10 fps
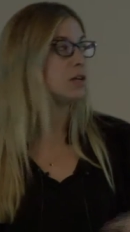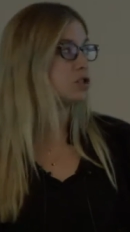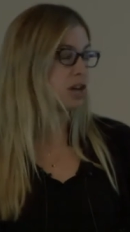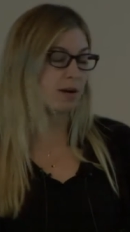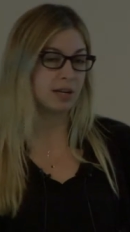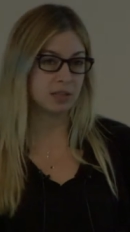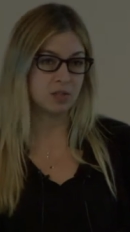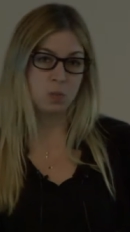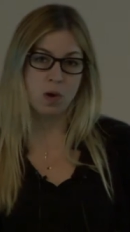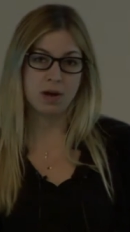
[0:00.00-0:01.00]
sharing
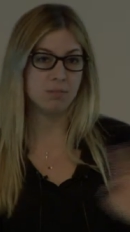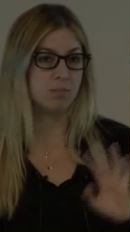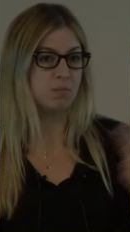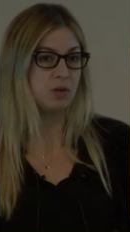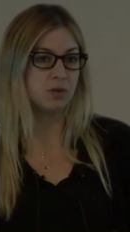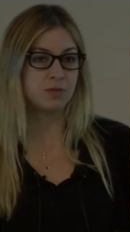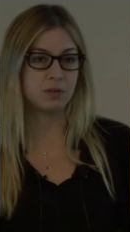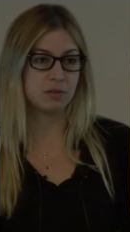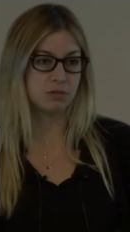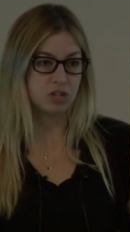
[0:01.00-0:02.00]
this one beautiful
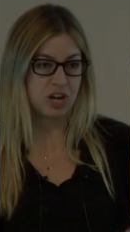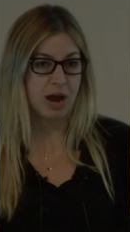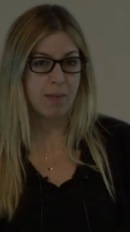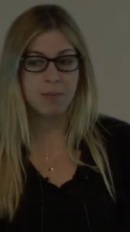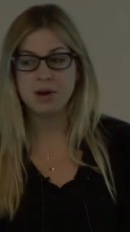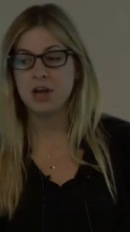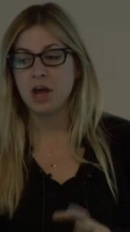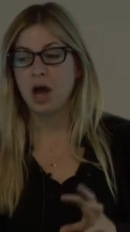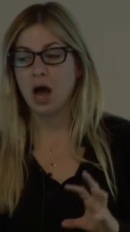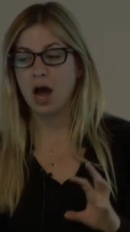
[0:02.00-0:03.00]
little gem
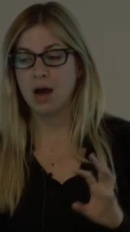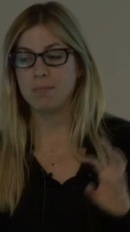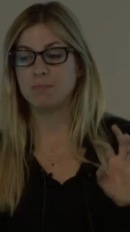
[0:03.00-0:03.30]
um,